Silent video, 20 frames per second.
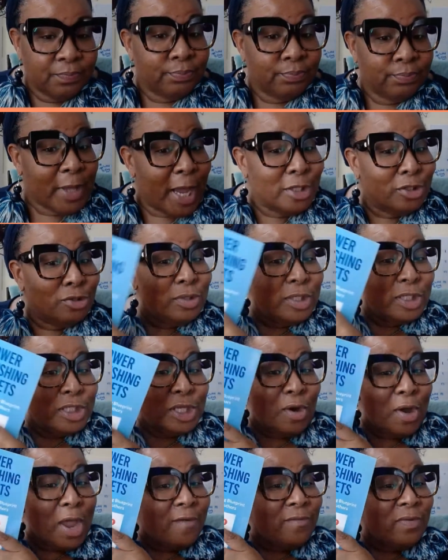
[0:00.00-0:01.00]
I do this
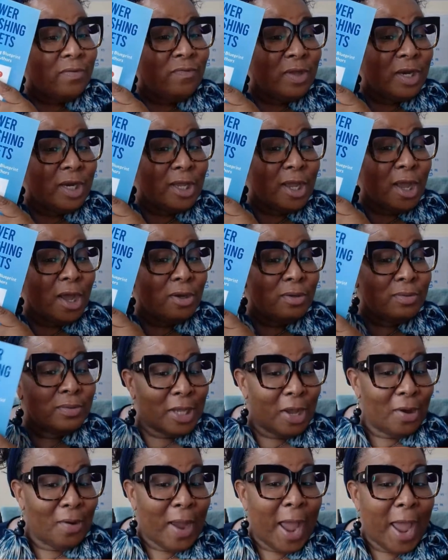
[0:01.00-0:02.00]
on every video.
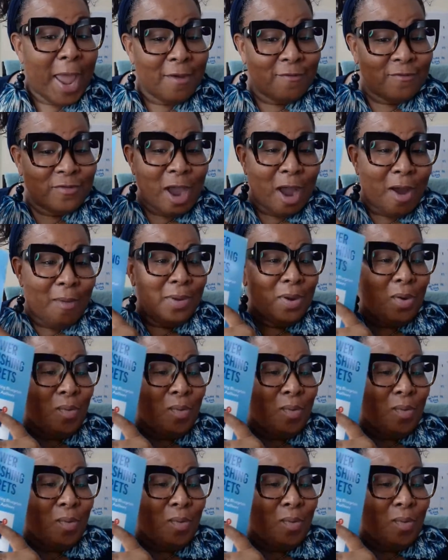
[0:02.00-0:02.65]
Don't, if y'all been